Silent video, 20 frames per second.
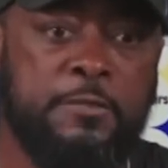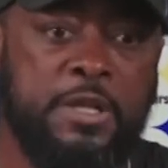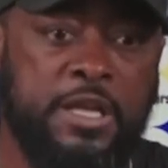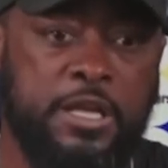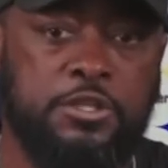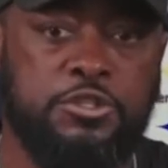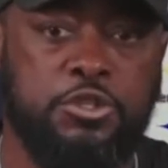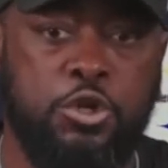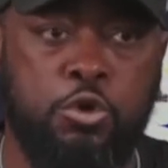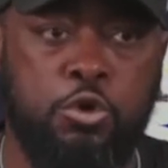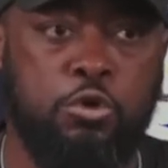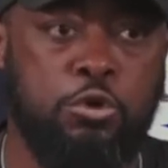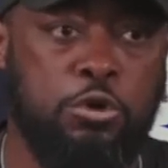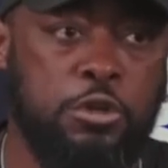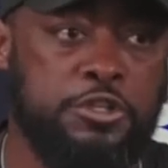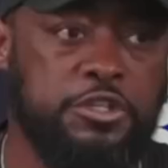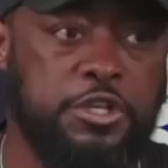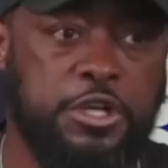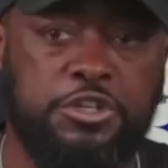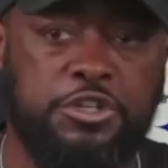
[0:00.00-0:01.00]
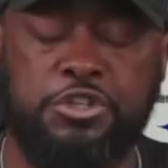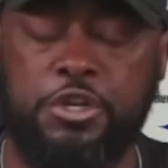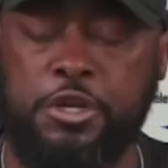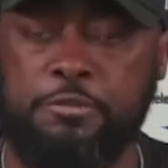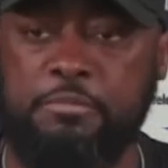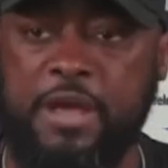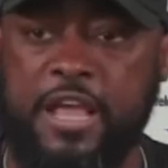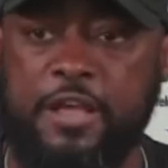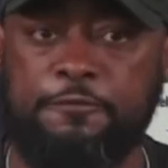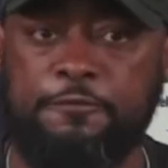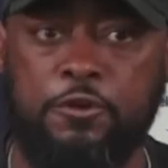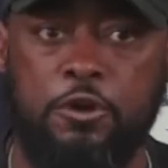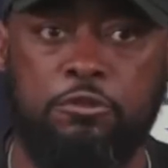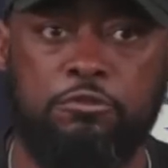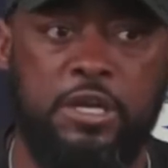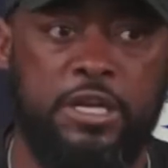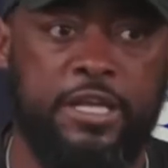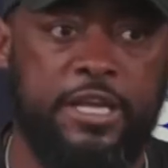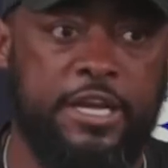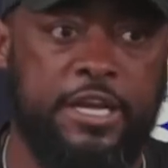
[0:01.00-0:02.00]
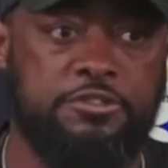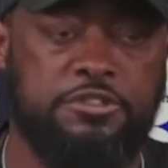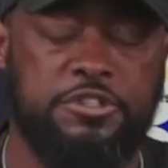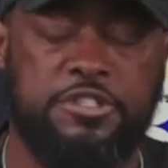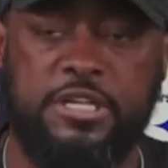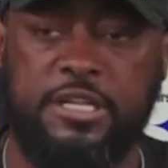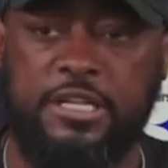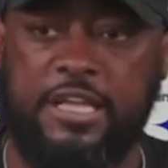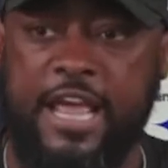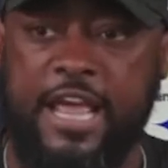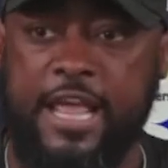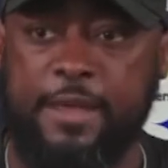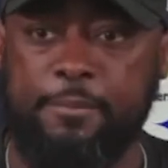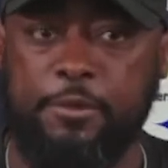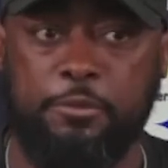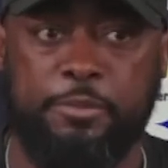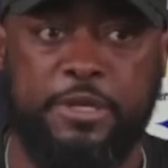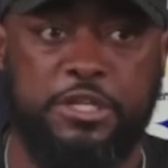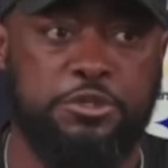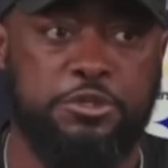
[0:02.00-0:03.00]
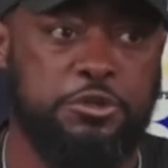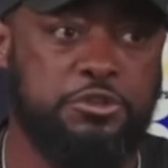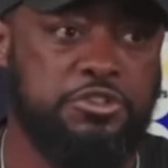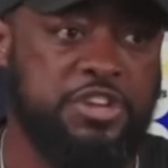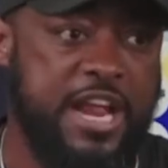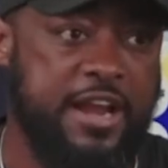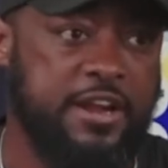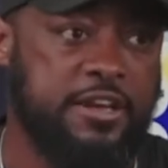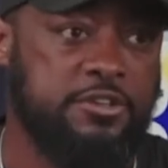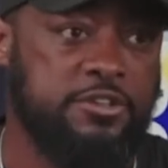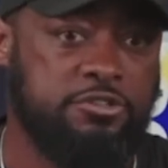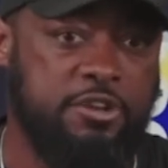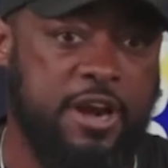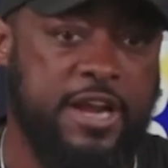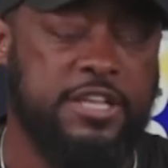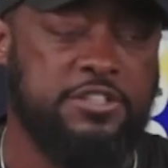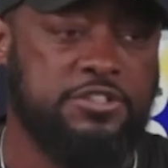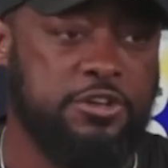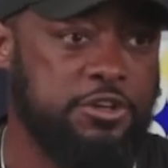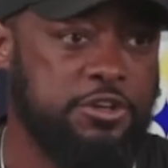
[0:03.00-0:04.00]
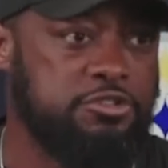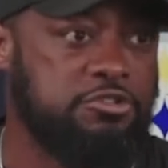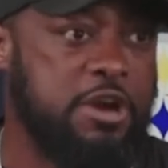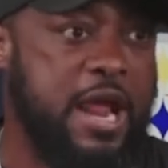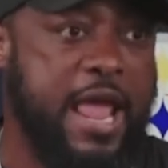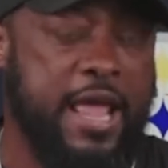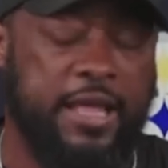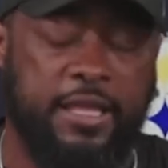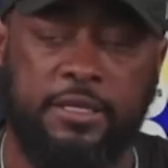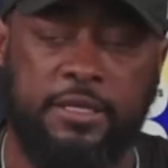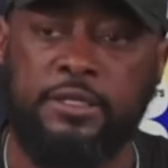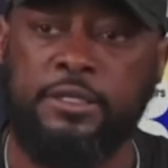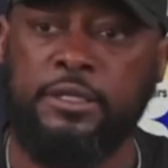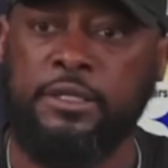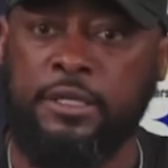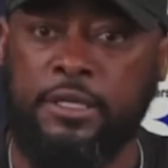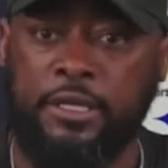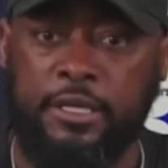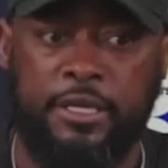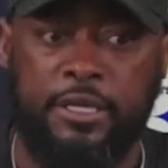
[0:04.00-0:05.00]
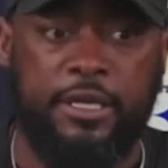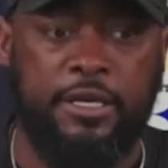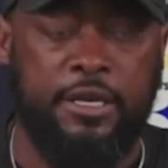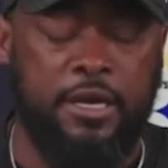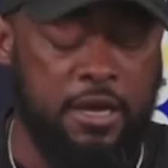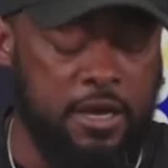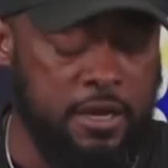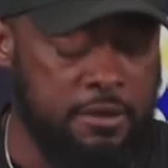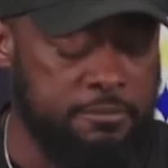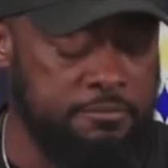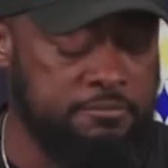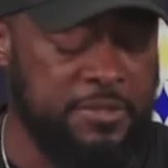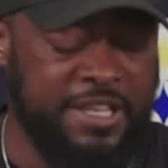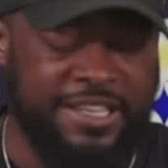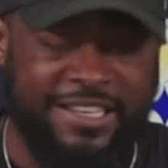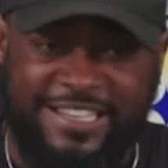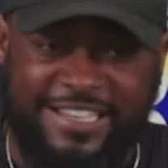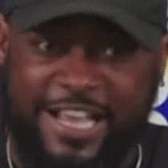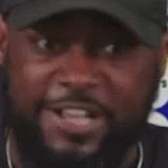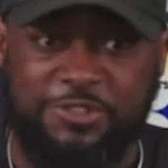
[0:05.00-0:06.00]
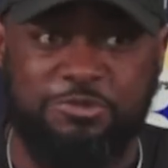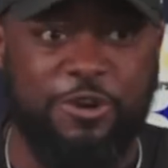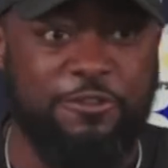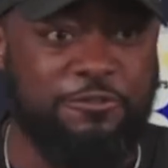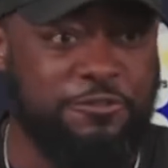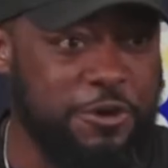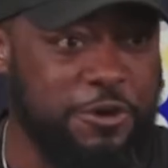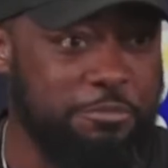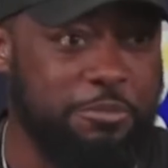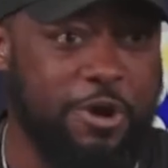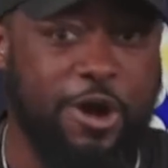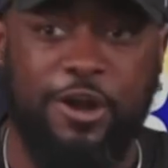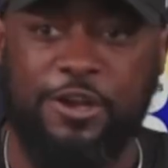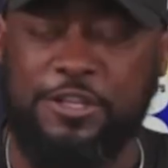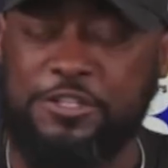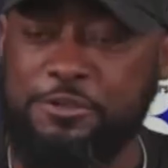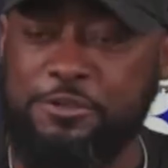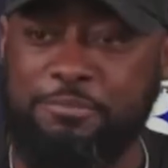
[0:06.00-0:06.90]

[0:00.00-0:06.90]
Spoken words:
it's cool. It should make for a really interesting game. It'll be two trains on the track. And that's what football is